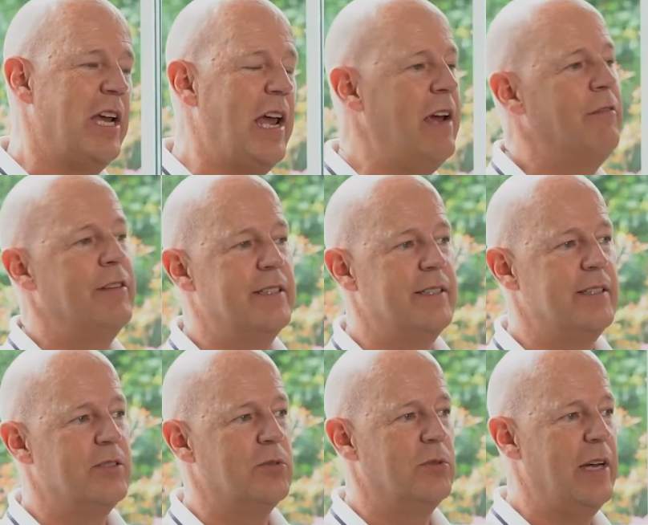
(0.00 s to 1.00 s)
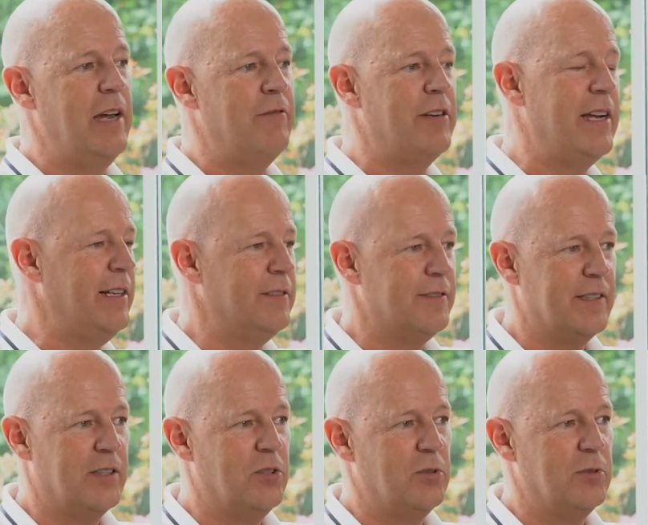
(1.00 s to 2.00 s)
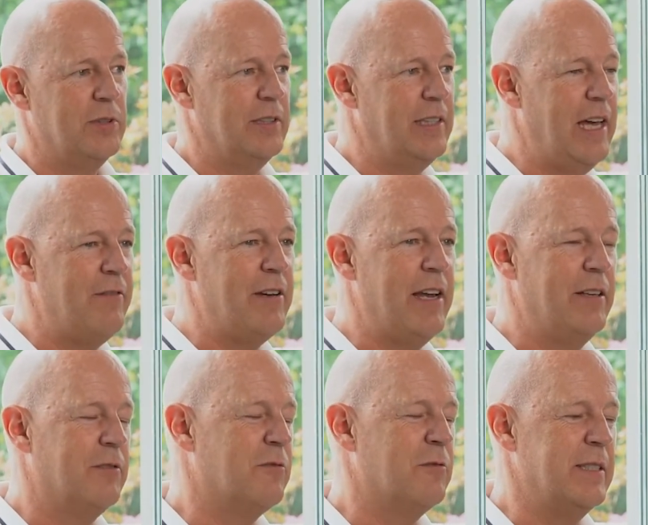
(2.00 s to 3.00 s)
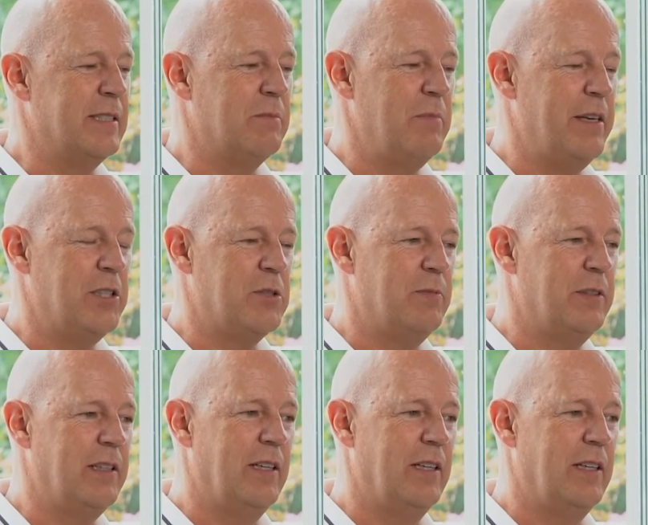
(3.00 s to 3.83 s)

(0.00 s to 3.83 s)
every CISO, every head of security, every head of risk management